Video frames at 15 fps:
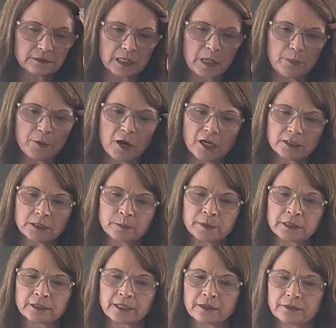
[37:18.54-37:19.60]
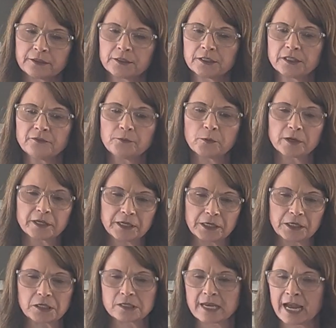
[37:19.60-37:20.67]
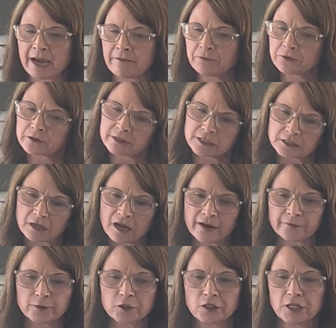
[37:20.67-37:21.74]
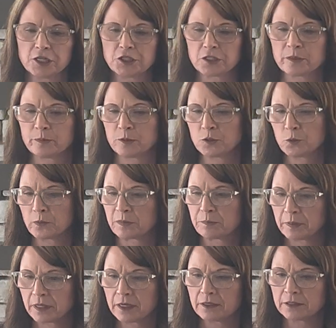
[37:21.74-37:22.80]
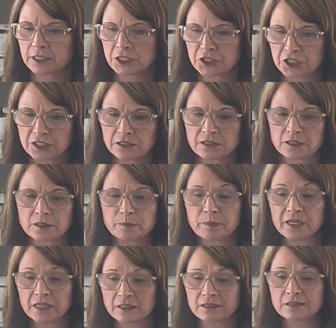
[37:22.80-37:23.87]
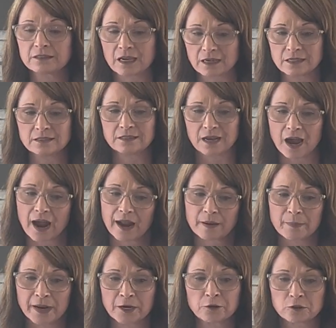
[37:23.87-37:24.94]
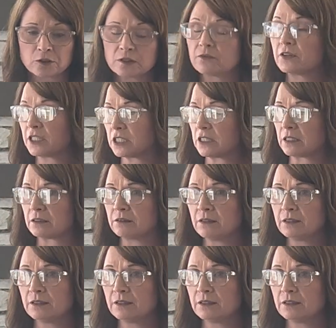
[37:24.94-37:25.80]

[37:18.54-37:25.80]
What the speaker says: approximately 34 years after this conversation between Peter and Jesus, Peter does die by crucifixion